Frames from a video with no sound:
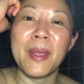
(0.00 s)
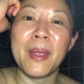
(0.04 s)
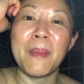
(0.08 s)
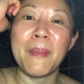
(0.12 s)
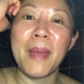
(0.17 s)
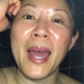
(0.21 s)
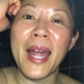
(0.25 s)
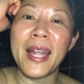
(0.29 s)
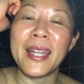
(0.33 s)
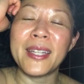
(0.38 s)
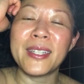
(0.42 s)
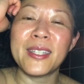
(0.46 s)

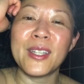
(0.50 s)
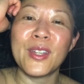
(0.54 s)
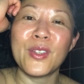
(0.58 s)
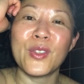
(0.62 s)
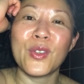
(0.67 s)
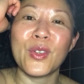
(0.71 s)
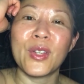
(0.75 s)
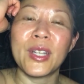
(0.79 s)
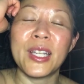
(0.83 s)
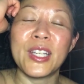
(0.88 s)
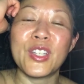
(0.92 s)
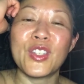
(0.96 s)

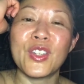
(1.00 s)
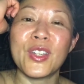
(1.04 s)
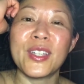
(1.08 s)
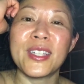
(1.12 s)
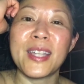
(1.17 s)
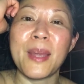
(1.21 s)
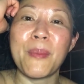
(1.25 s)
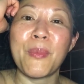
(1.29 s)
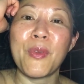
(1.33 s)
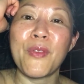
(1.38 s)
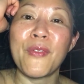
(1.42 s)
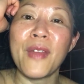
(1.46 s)
imbalances or glitches
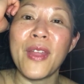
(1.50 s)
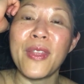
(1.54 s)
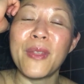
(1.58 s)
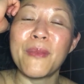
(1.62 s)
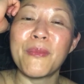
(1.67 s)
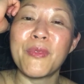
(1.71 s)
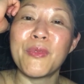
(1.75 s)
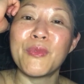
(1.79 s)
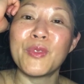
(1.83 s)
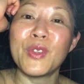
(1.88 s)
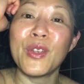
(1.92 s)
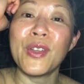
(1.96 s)
that prevent
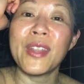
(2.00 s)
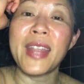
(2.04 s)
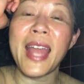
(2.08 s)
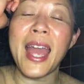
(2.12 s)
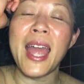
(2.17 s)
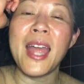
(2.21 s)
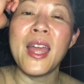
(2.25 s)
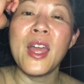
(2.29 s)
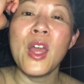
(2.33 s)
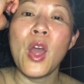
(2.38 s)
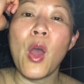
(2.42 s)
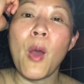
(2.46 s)
them from doing
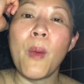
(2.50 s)
that,